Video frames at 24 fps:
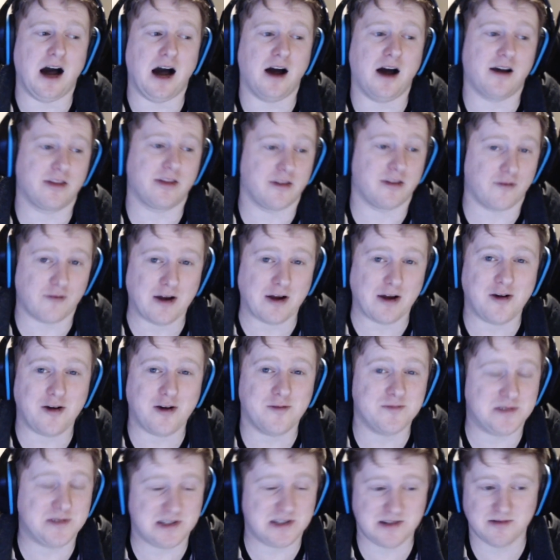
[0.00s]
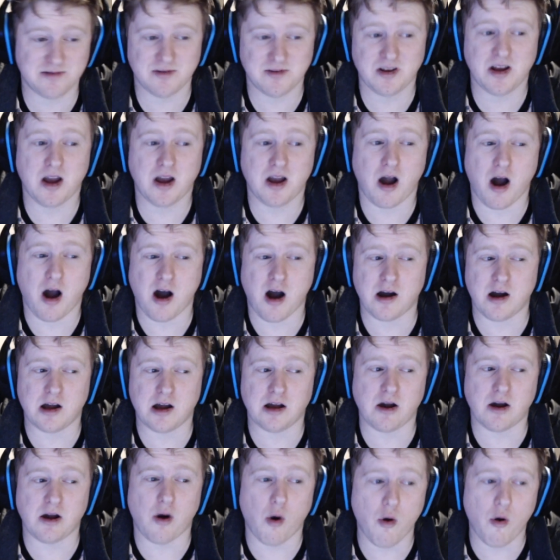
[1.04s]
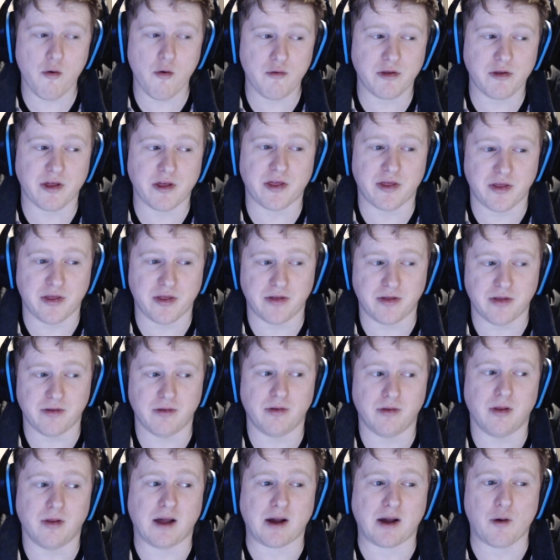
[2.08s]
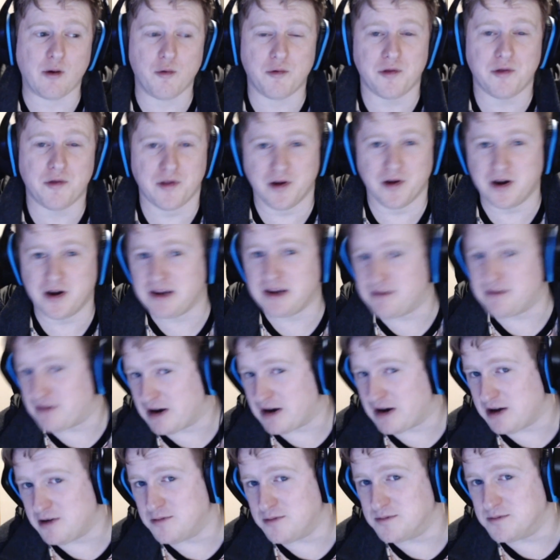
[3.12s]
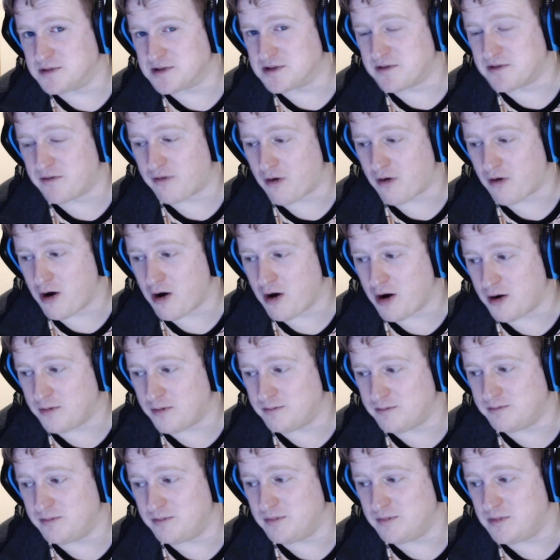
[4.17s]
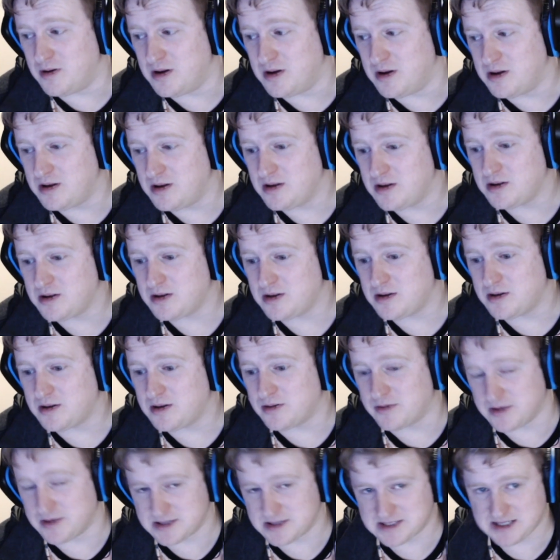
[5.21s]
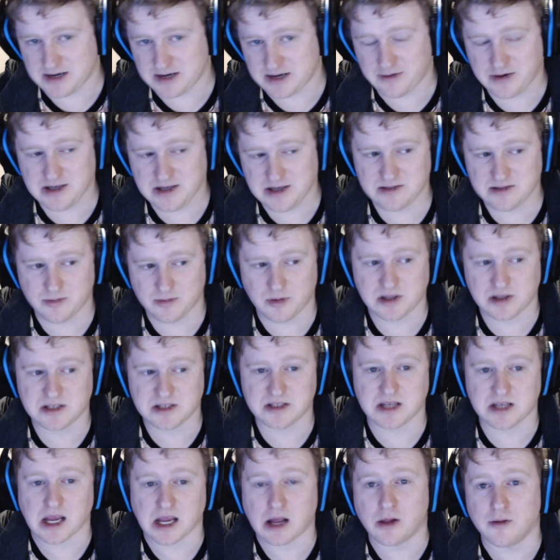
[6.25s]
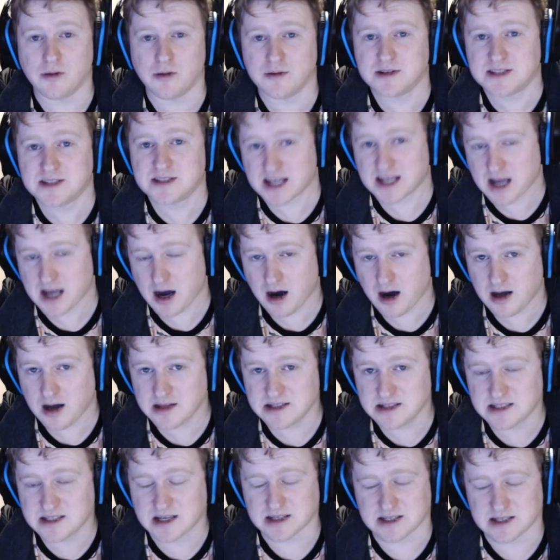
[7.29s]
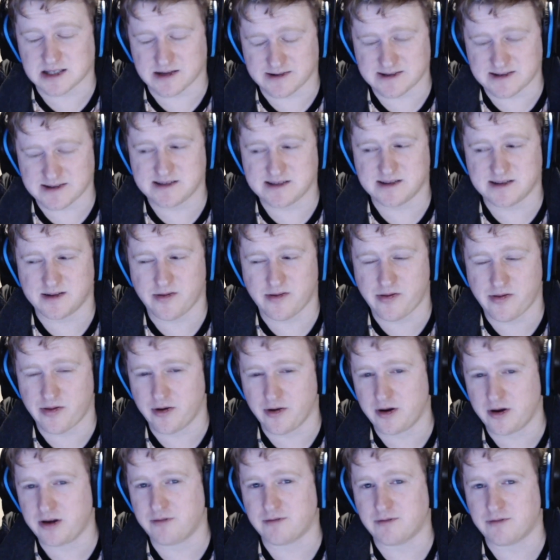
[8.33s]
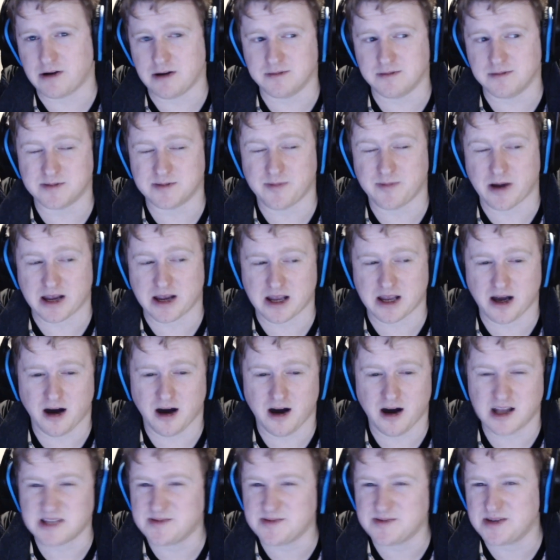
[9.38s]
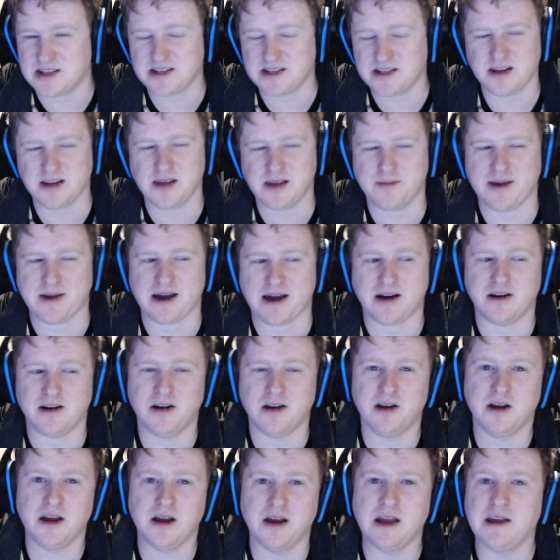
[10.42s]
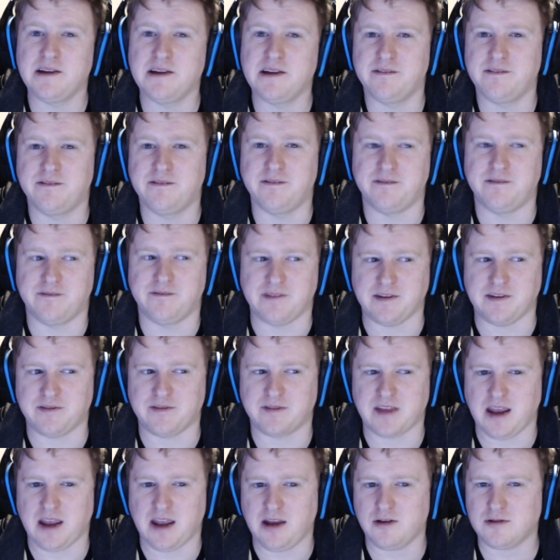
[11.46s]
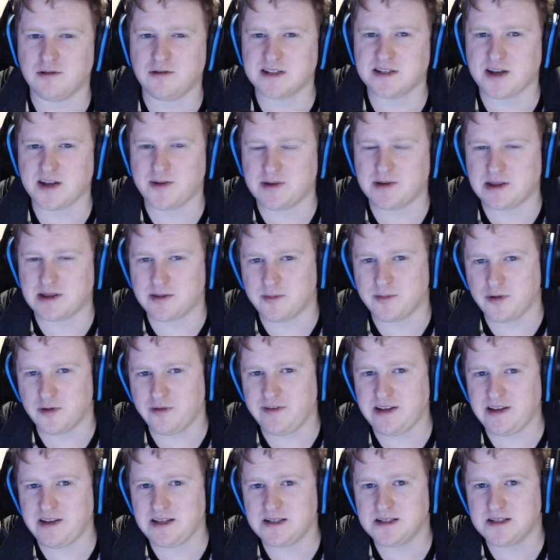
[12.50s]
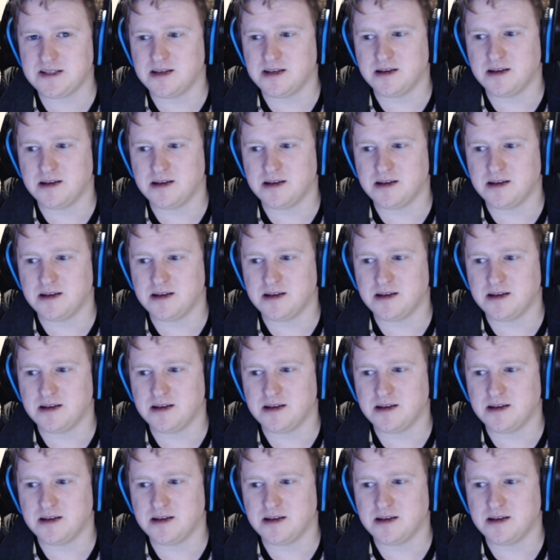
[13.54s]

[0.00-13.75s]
The realms, all 30 realms from the series, which includes the cards, because there's 30 realms by cards, but there's only about 15 or so in the movies.